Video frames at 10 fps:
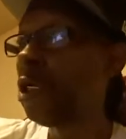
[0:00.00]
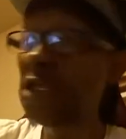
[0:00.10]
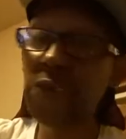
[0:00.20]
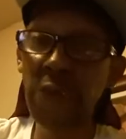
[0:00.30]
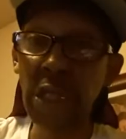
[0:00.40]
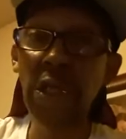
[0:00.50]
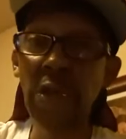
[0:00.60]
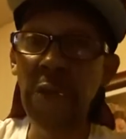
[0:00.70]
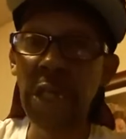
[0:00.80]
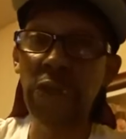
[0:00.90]

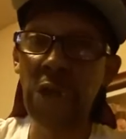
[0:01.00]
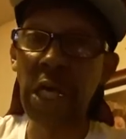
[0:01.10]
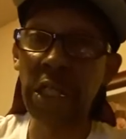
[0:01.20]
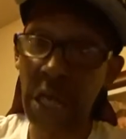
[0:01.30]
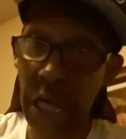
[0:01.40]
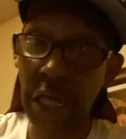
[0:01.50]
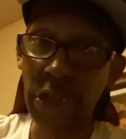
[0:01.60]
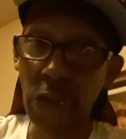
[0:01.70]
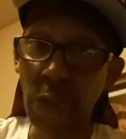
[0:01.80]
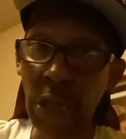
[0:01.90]
Especially then try to
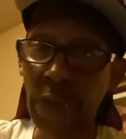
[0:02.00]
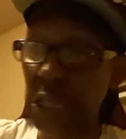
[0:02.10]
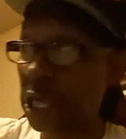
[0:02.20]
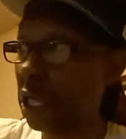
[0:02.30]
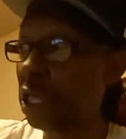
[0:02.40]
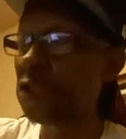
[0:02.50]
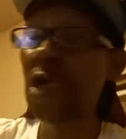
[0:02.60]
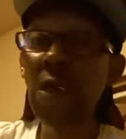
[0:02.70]
tase your motherfucking ass.